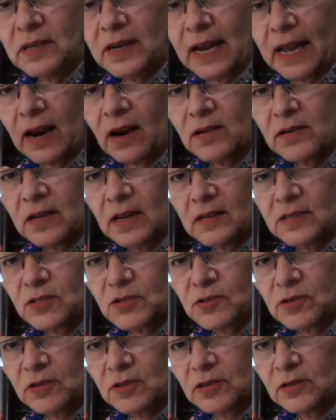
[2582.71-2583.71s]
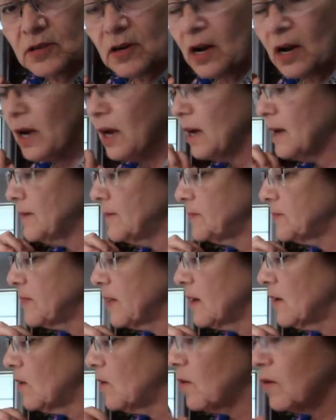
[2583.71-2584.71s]
with an air duster,
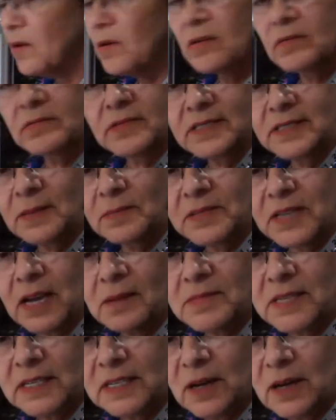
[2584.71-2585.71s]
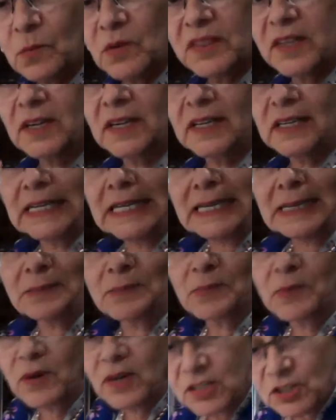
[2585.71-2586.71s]
or sometimes they come with a little
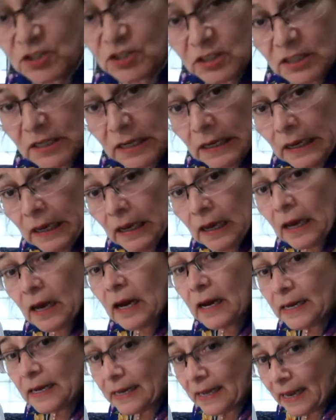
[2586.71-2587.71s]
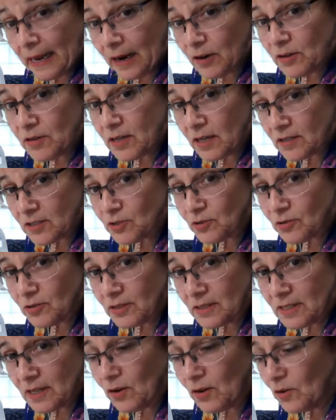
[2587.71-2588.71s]
lint brush. An air duster
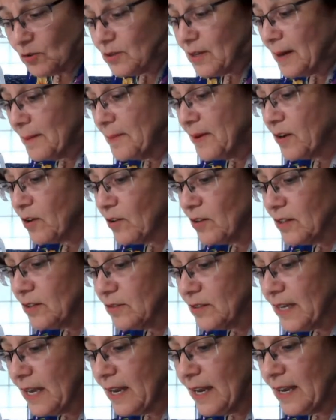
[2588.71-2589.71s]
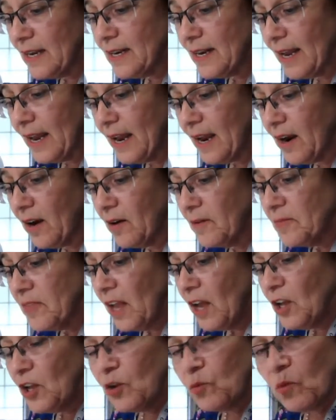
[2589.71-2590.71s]
is a whole lot better, a little canned air.
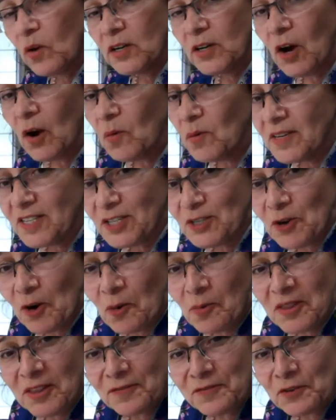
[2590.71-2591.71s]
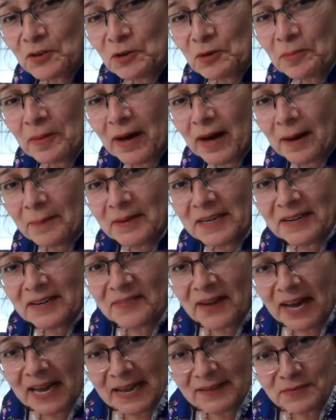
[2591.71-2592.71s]
You want to always start with a full bobbin.
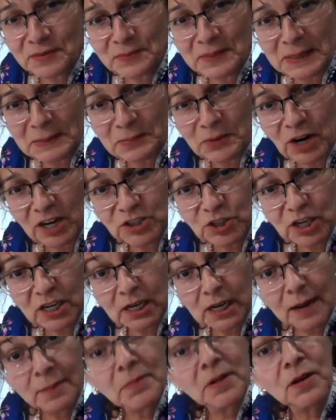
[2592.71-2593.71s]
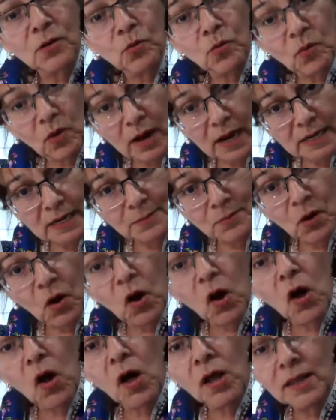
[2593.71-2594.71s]
If I have a big project, I'm going to wind them
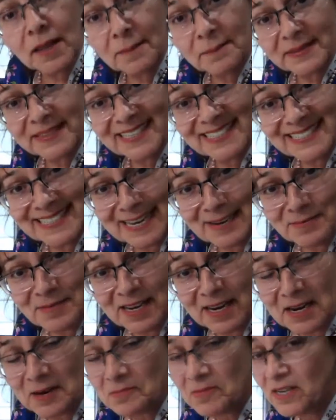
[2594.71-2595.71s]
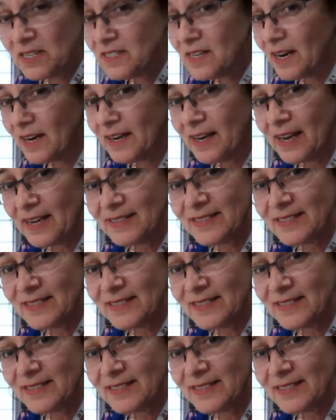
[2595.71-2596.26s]
all up at the same time, because I